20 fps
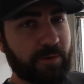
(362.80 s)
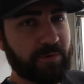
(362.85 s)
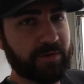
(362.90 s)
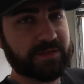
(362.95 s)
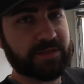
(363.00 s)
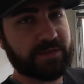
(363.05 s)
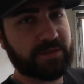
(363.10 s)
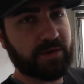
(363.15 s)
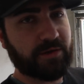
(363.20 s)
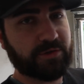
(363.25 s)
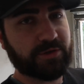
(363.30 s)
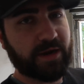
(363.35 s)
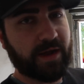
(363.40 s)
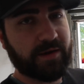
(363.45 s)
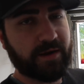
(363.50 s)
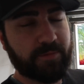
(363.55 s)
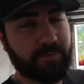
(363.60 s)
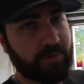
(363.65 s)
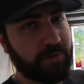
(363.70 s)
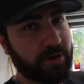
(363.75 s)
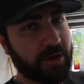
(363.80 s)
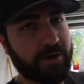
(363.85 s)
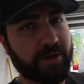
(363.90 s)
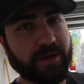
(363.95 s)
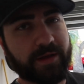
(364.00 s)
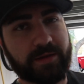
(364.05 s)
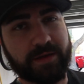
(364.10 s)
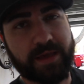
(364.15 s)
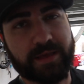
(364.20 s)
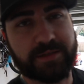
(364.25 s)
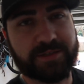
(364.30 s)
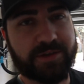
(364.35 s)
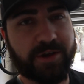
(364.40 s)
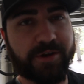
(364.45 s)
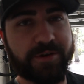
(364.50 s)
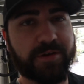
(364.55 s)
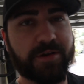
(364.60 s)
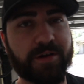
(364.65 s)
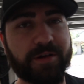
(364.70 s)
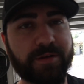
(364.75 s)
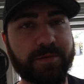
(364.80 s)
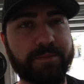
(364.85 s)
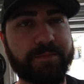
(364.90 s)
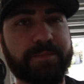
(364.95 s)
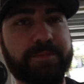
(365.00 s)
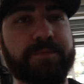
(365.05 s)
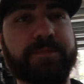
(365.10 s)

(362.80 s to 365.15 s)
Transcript: And once it's all dried up, we'll go ahead and get started on it.